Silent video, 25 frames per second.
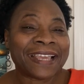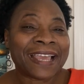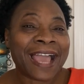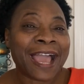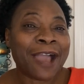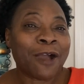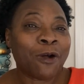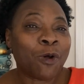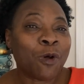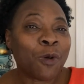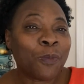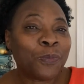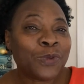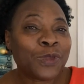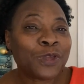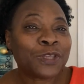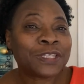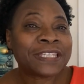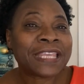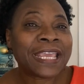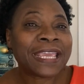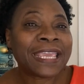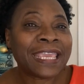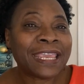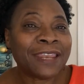I hope you're
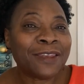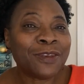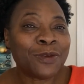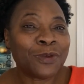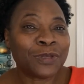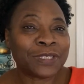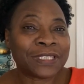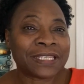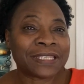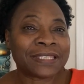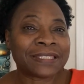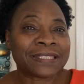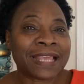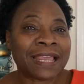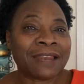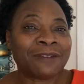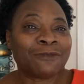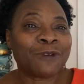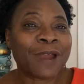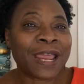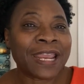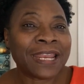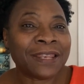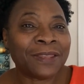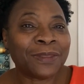taking notice and
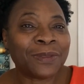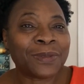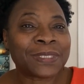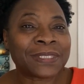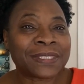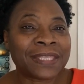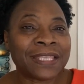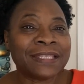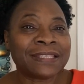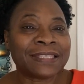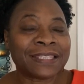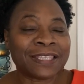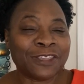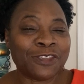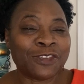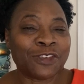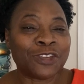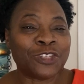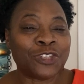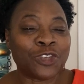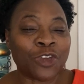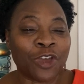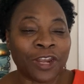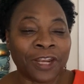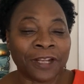writing those things in your
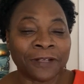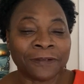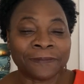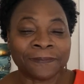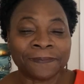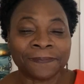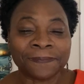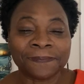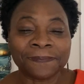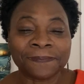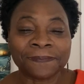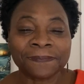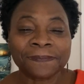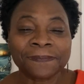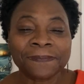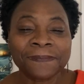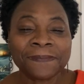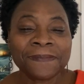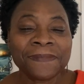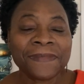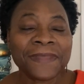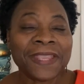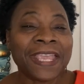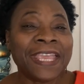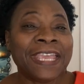journal.
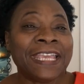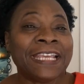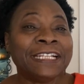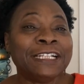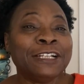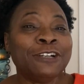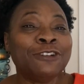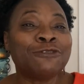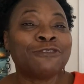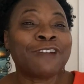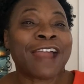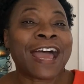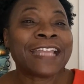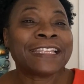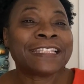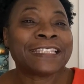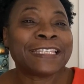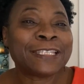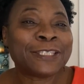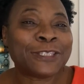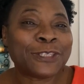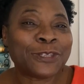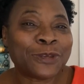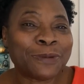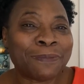
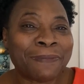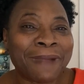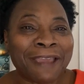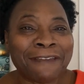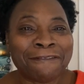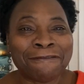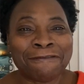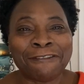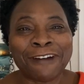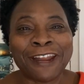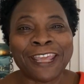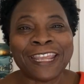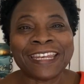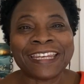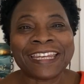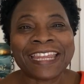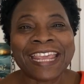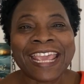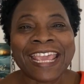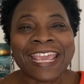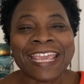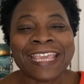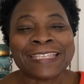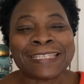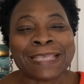Gratitude, my friend,
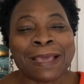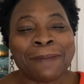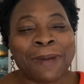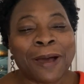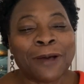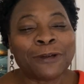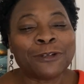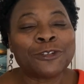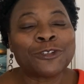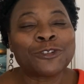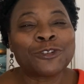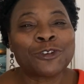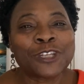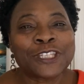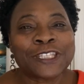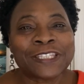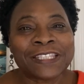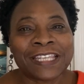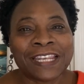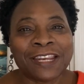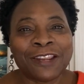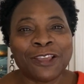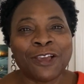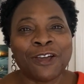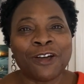is about
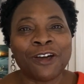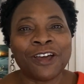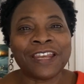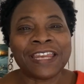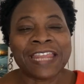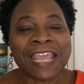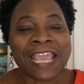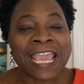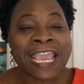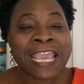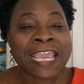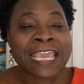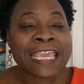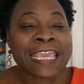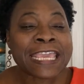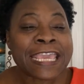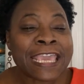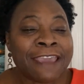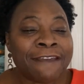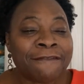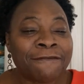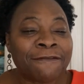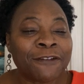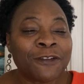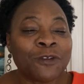trusting God,
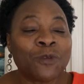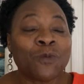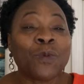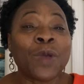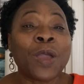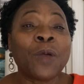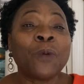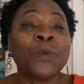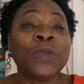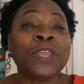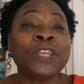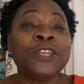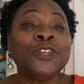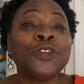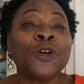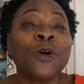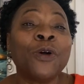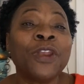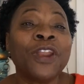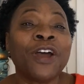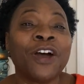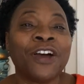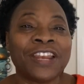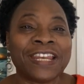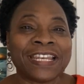even when we
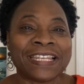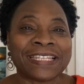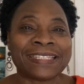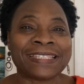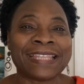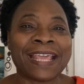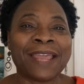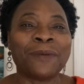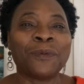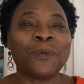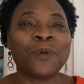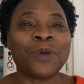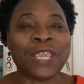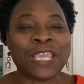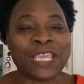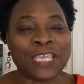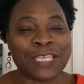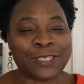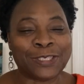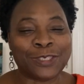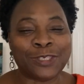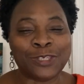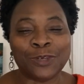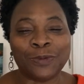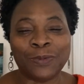don't understand what
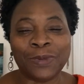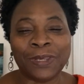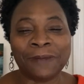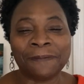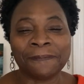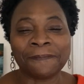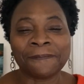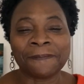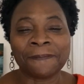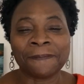He's doing.